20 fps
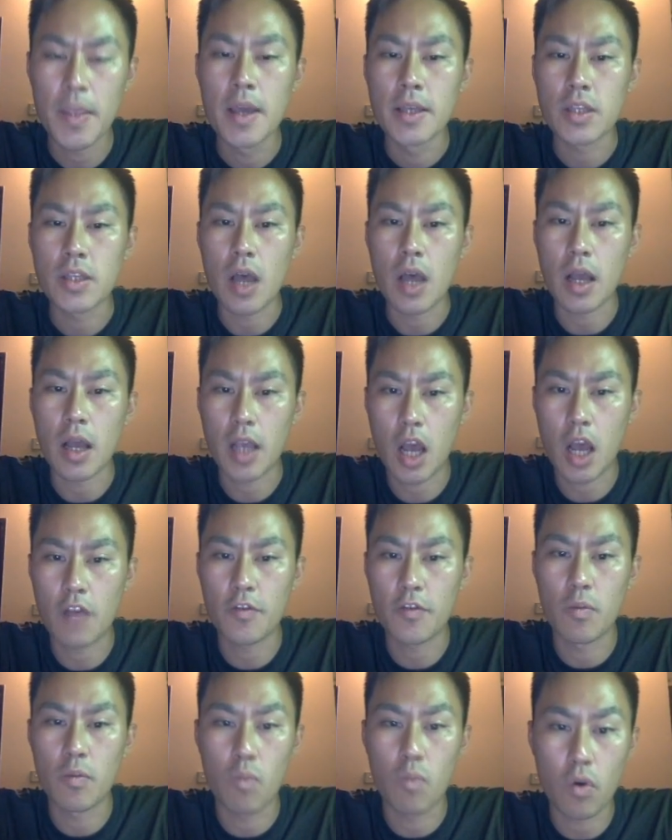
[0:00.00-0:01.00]
So I'll
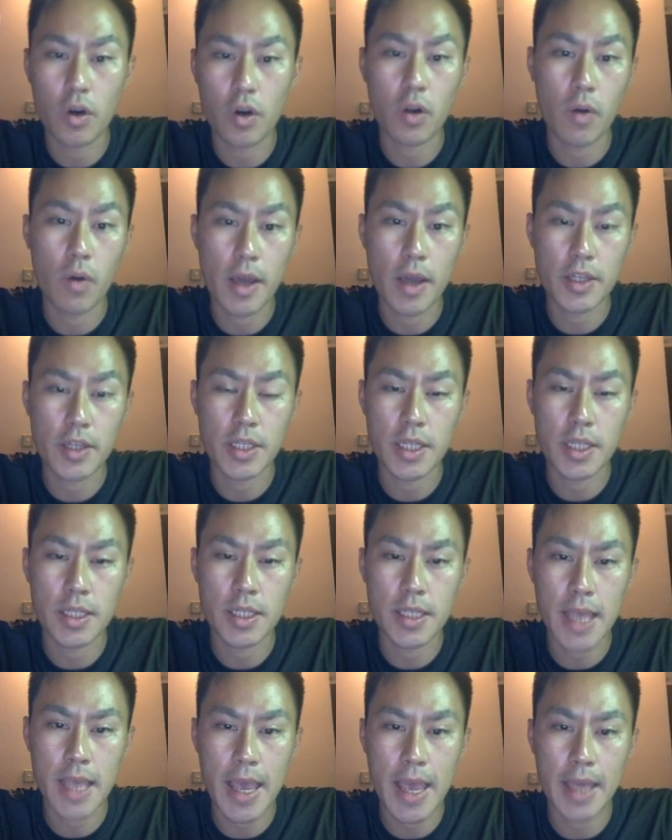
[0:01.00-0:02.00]
cover more
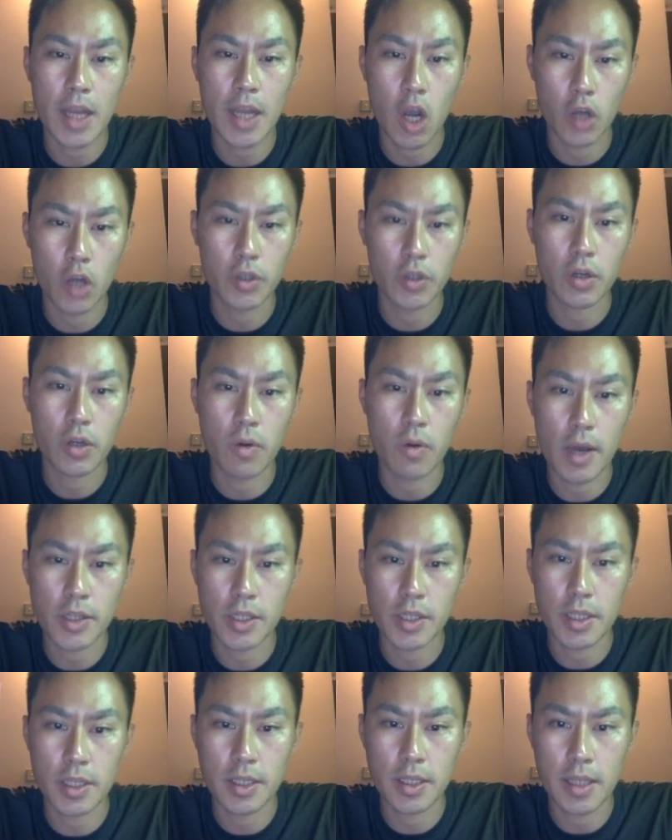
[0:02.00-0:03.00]
questions and harder
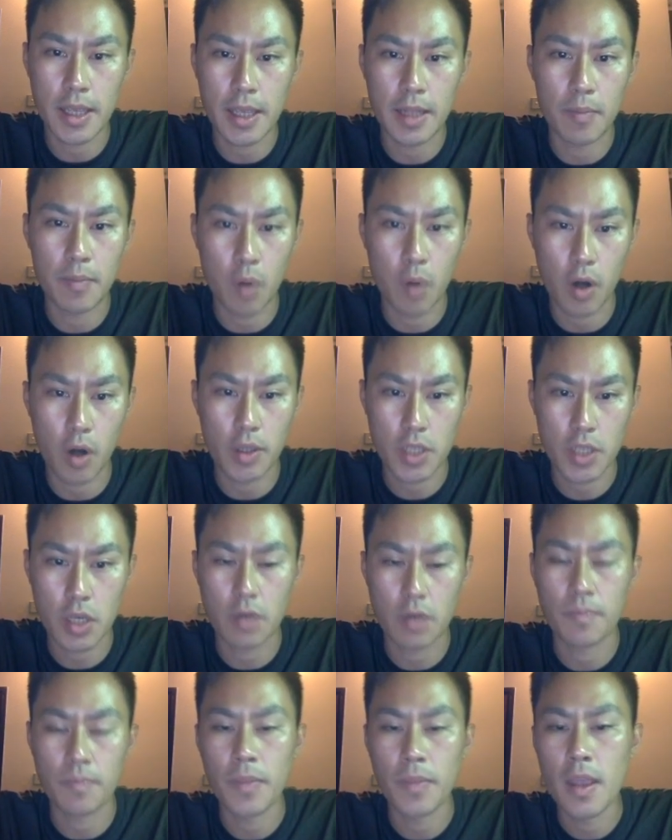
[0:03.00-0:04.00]
questions in part
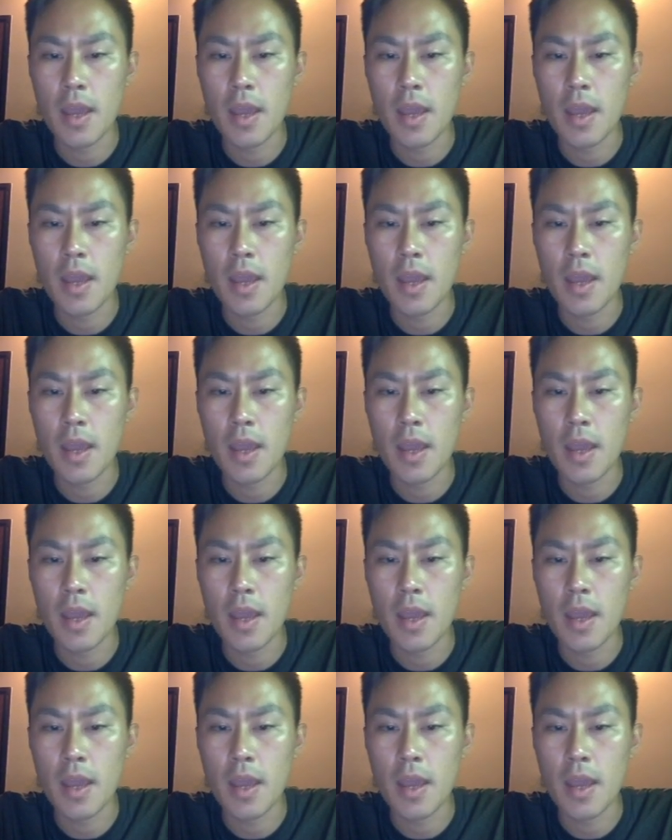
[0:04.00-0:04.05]
two.